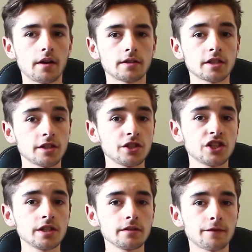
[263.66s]

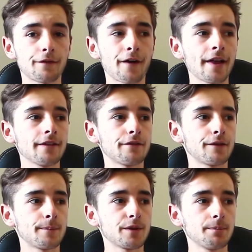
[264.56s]
changing fan
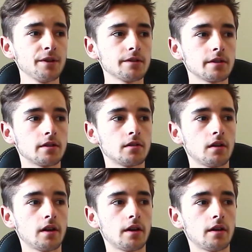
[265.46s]
from the printer.
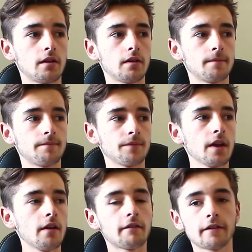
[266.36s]

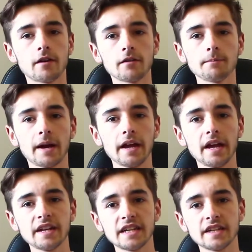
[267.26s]
For my
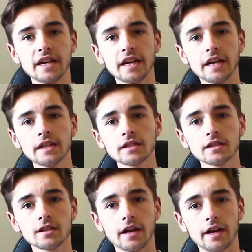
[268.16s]
ANET
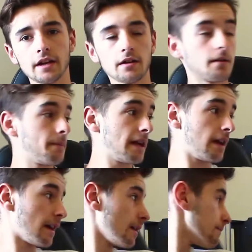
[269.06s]
A8,
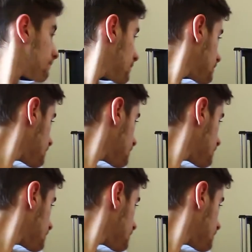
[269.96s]
I put